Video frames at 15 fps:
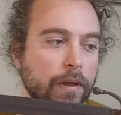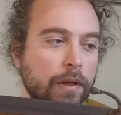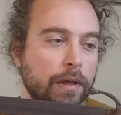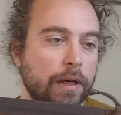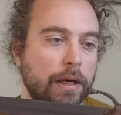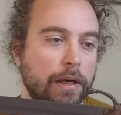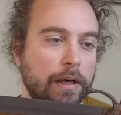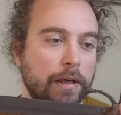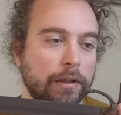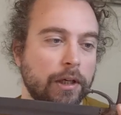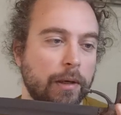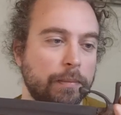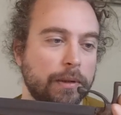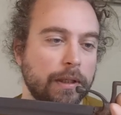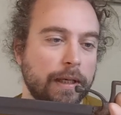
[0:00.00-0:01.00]

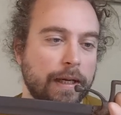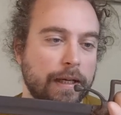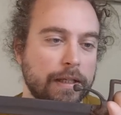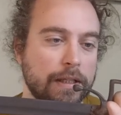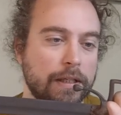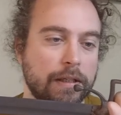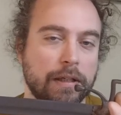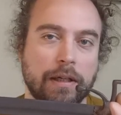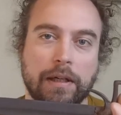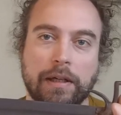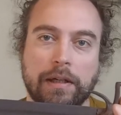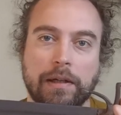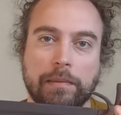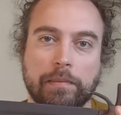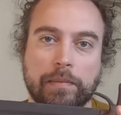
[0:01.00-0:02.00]
adopted as
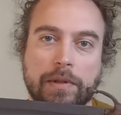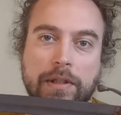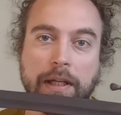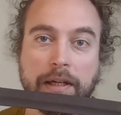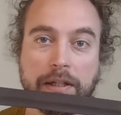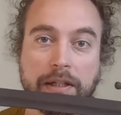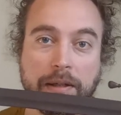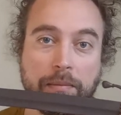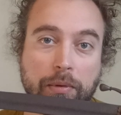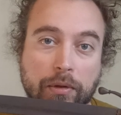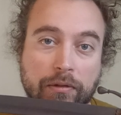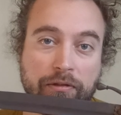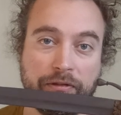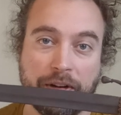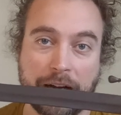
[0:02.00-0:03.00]
status symbol
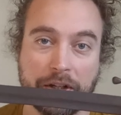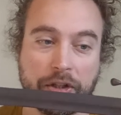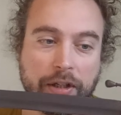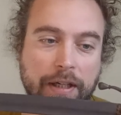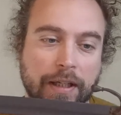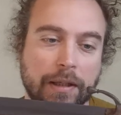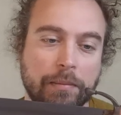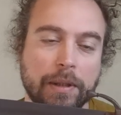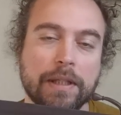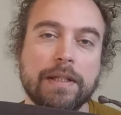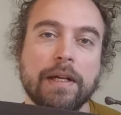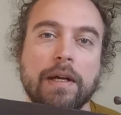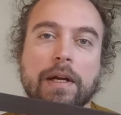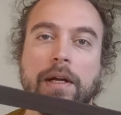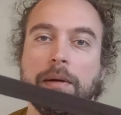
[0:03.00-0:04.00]
or fashion
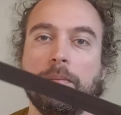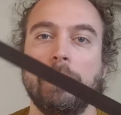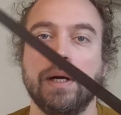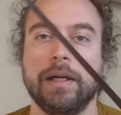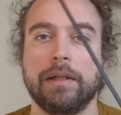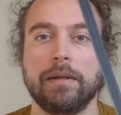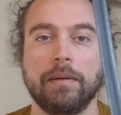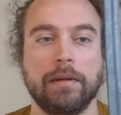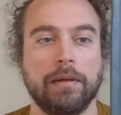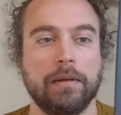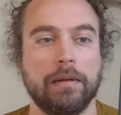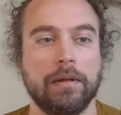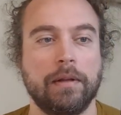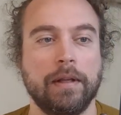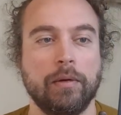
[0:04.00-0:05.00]
elements, but
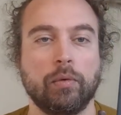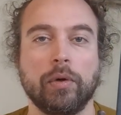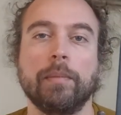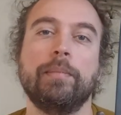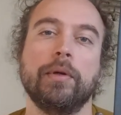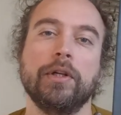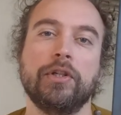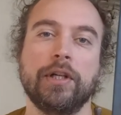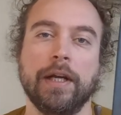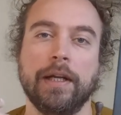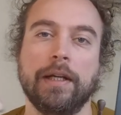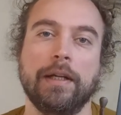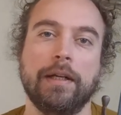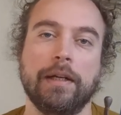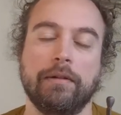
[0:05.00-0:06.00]
they were
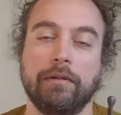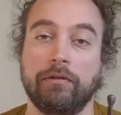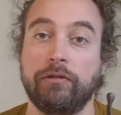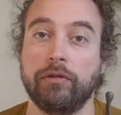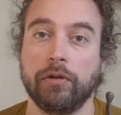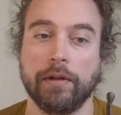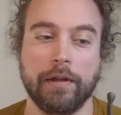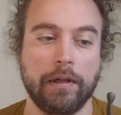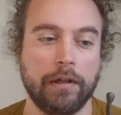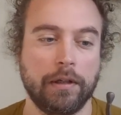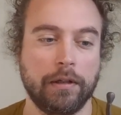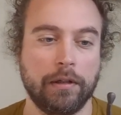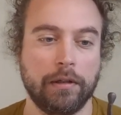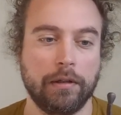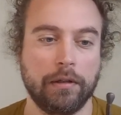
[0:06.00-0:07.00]
appreciated for
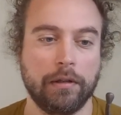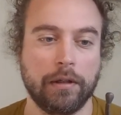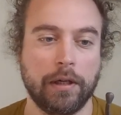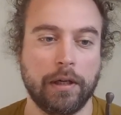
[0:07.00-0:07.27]
their